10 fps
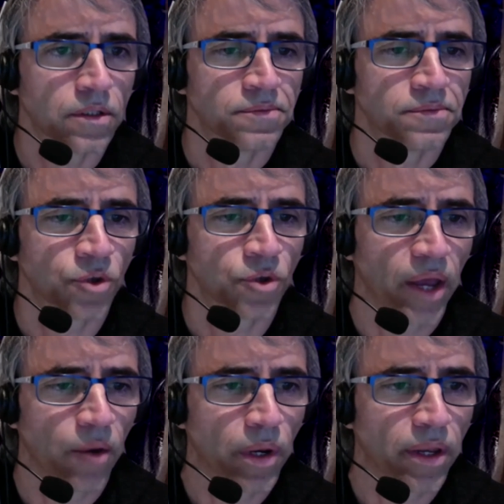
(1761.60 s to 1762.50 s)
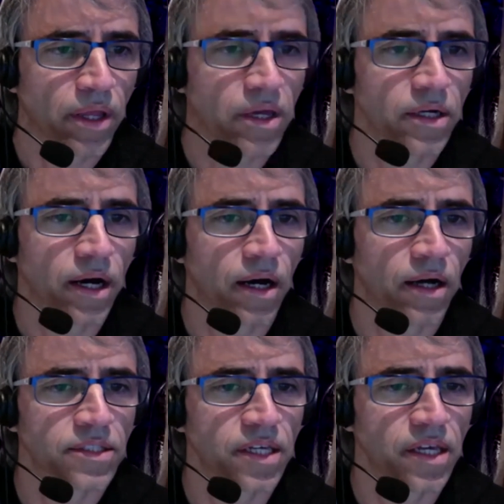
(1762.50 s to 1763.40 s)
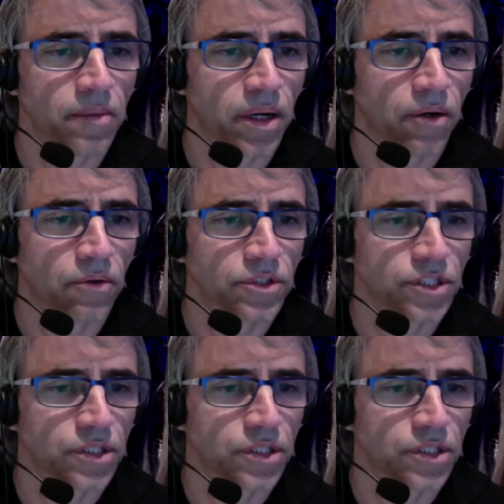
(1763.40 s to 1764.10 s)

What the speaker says: So we had one here asking about